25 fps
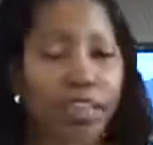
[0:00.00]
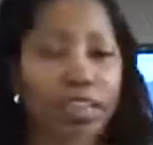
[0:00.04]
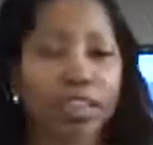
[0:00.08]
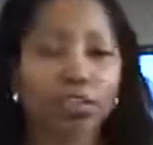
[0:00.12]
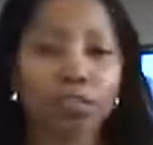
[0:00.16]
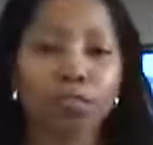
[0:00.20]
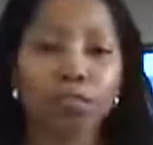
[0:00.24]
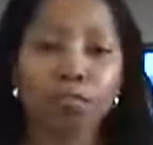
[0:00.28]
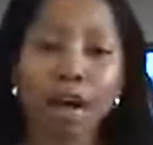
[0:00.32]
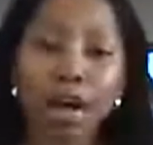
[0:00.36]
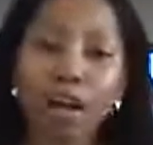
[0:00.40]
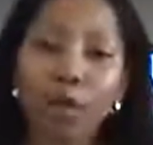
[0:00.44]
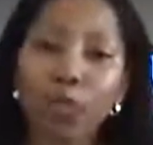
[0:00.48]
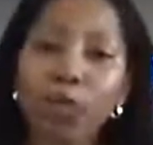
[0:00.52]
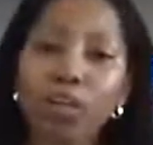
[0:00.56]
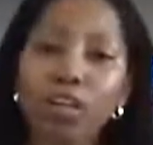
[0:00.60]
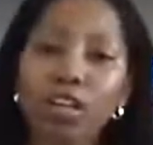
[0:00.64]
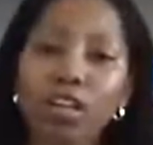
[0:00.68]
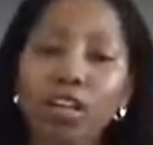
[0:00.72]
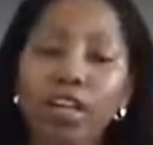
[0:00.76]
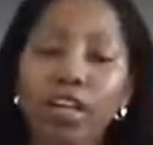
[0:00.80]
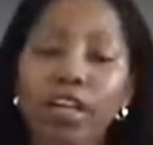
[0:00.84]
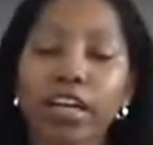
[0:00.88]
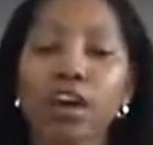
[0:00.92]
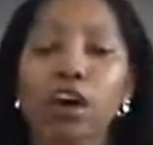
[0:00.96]
then you might
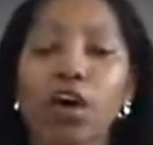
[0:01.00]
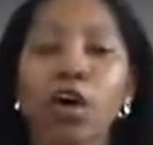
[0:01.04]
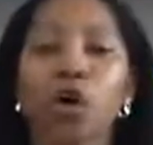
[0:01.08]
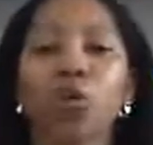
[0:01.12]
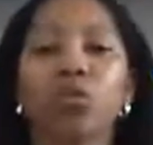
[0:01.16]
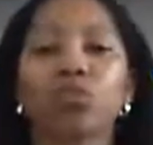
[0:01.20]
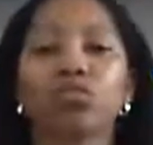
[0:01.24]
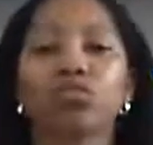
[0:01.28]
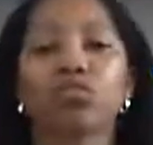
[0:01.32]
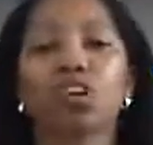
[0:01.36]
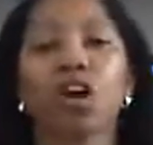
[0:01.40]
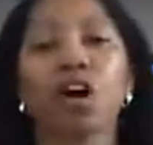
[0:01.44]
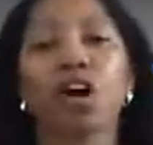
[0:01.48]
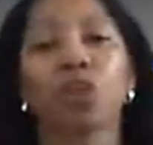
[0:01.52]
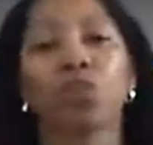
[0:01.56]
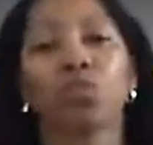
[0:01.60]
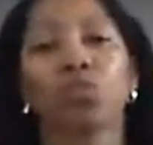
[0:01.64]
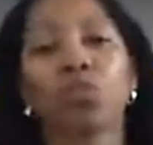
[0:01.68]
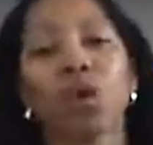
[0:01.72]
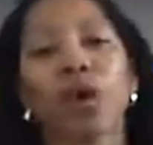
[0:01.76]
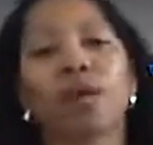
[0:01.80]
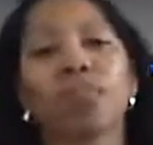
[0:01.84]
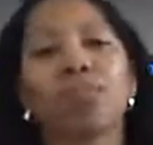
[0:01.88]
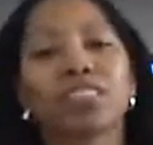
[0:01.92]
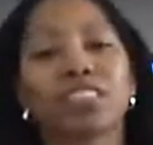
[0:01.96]
want to look at a host
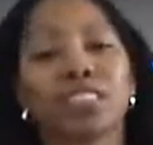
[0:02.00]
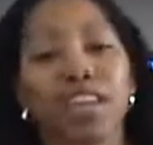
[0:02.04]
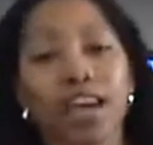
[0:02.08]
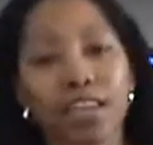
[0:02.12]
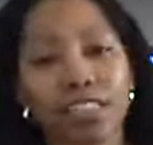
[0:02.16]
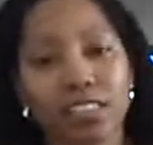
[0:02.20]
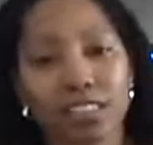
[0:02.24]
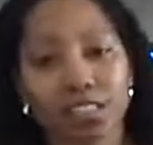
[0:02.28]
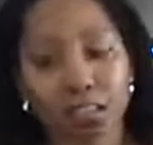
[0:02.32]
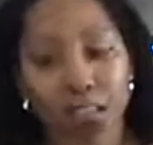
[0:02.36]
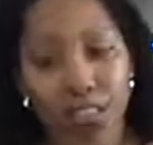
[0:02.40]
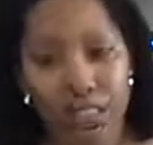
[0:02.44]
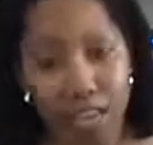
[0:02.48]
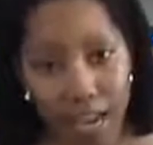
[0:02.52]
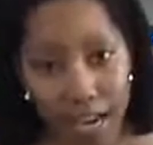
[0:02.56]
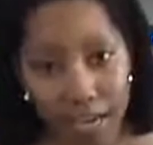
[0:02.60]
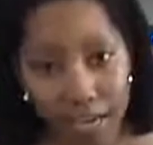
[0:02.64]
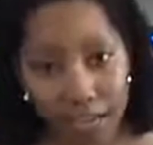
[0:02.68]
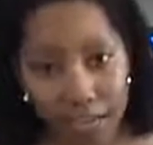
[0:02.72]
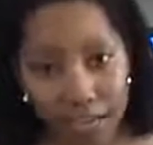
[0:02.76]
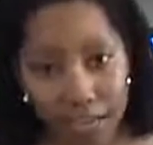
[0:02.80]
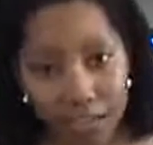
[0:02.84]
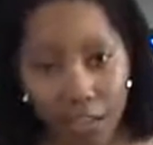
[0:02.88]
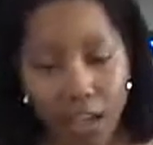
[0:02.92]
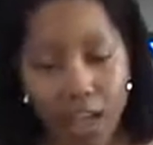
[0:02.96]
called Website
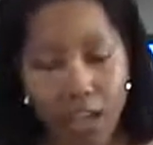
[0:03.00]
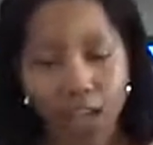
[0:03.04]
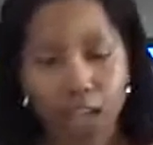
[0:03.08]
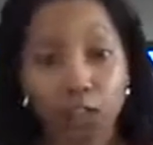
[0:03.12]
Tonight.